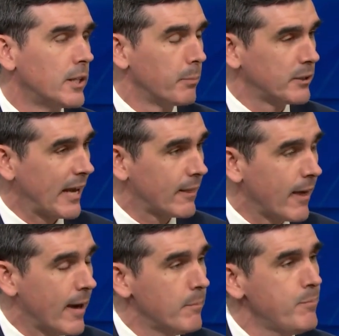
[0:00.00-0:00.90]
to protect
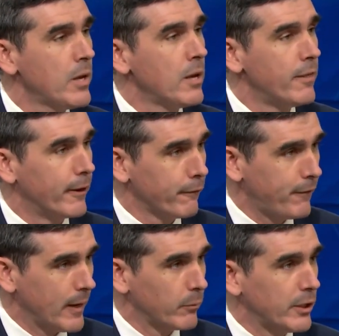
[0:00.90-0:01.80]
them, their
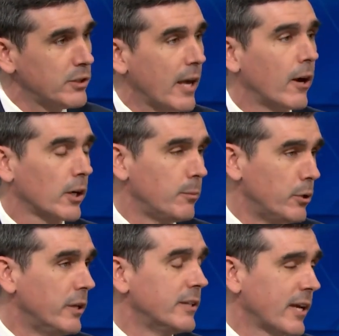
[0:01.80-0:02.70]
families, and our
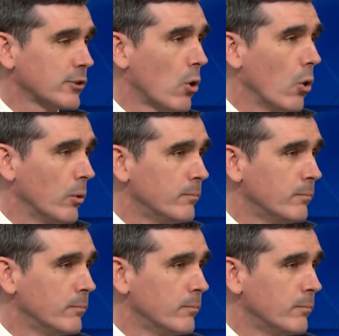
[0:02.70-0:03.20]
communities as a whole.